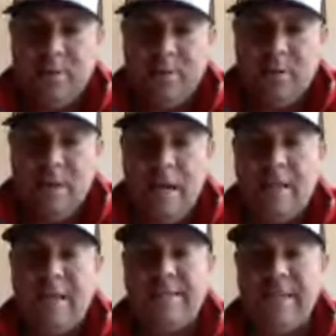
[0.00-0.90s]
And they
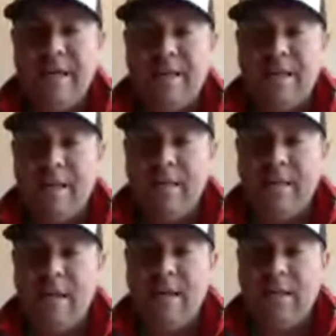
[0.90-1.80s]
said that
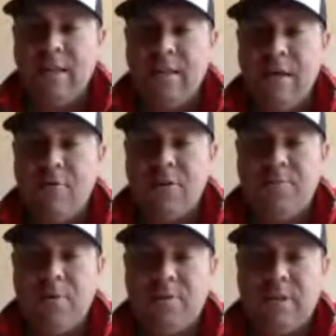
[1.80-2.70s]
they were supposed
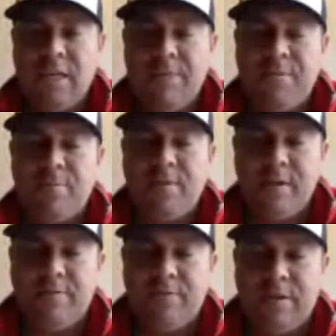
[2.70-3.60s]
to keep them
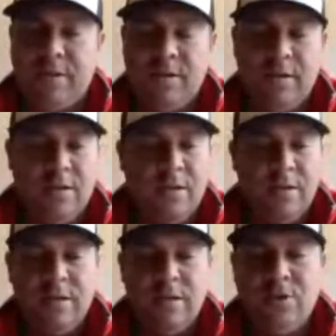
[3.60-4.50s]
safely.
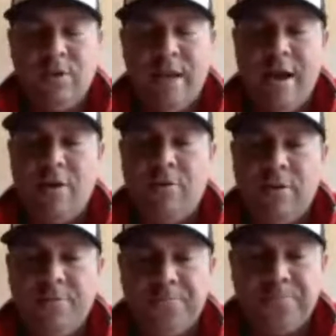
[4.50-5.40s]
So now,
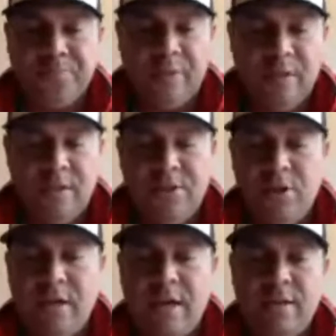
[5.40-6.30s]
let's look at
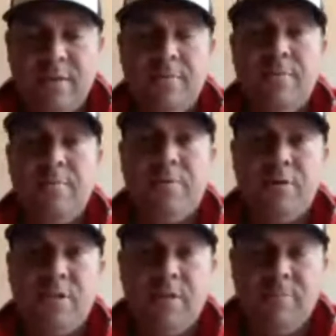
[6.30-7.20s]
person
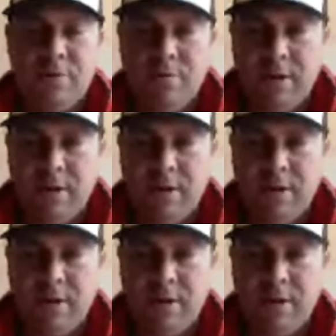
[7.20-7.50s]
number three.